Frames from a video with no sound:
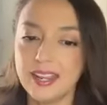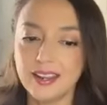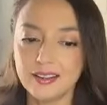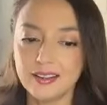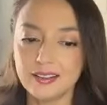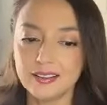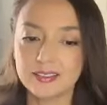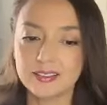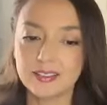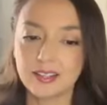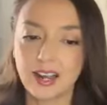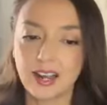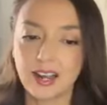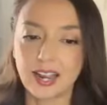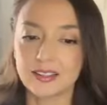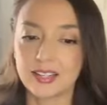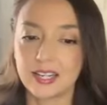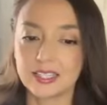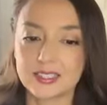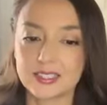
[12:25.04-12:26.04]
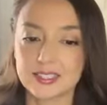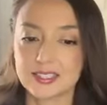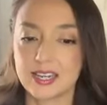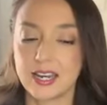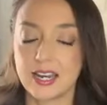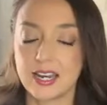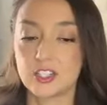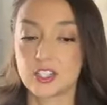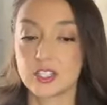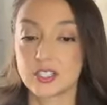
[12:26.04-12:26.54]
And I like to
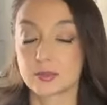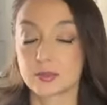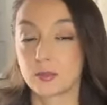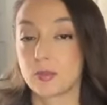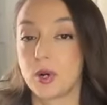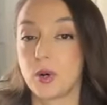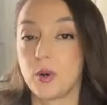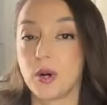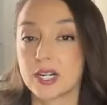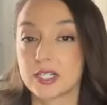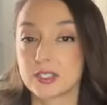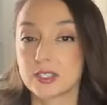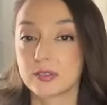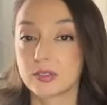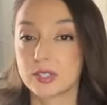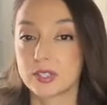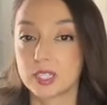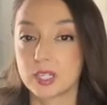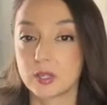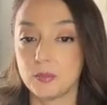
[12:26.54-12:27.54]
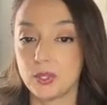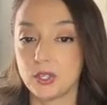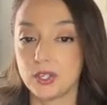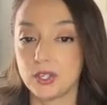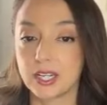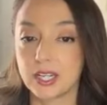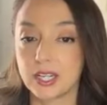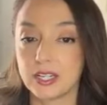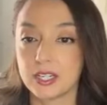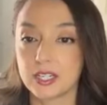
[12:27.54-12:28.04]
say just proactively
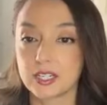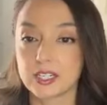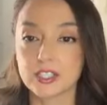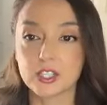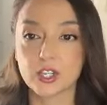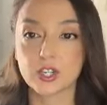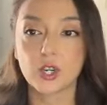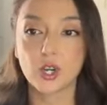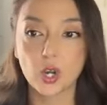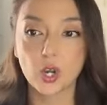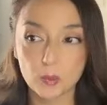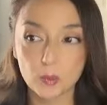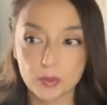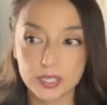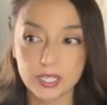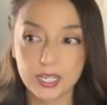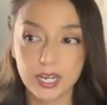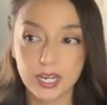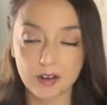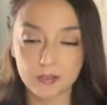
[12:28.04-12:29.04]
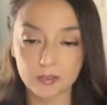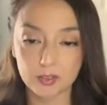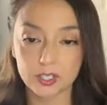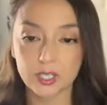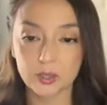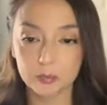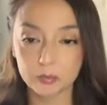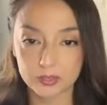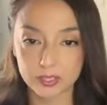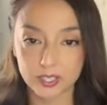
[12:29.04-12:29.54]
communicating, because nobody ever
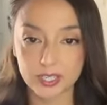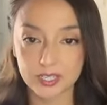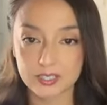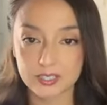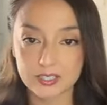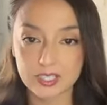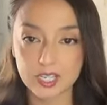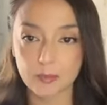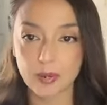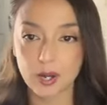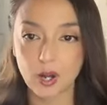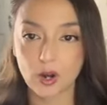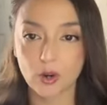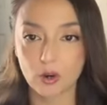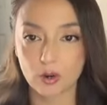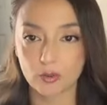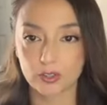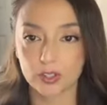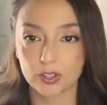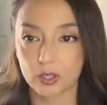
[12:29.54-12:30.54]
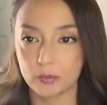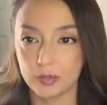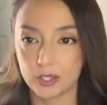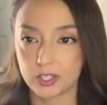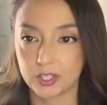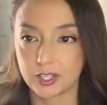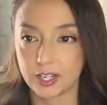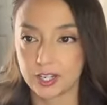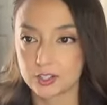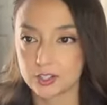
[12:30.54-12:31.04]
complains about over
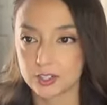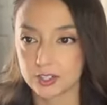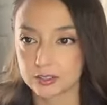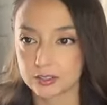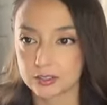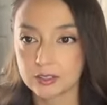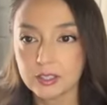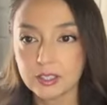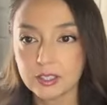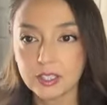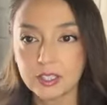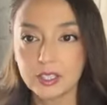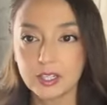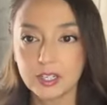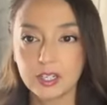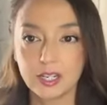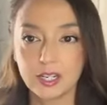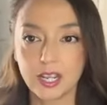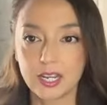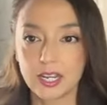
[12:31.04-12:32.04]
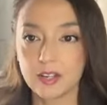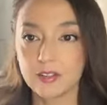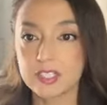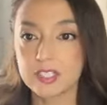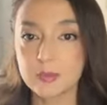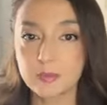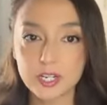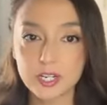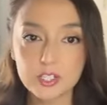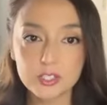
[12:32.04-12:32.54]
communication. And
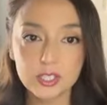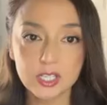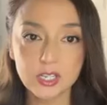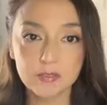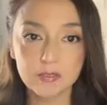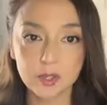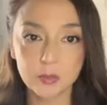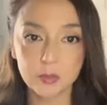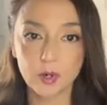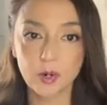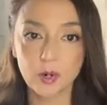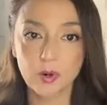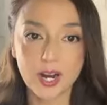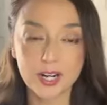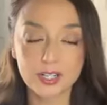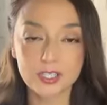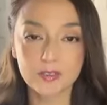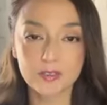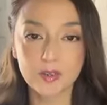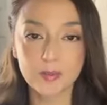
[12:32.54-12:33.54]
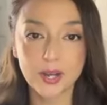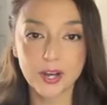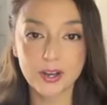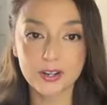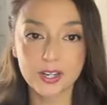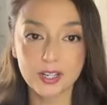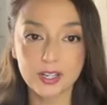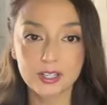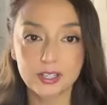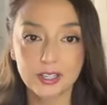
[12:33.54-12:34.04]
especially if you're proactive
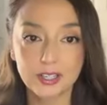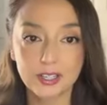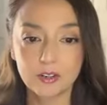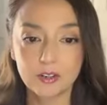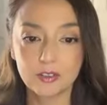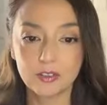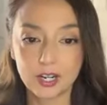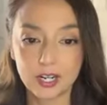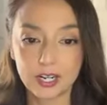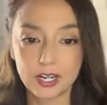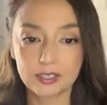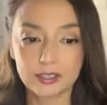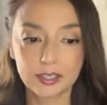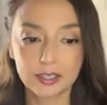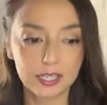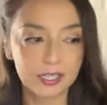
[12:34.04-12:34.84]
about it, right?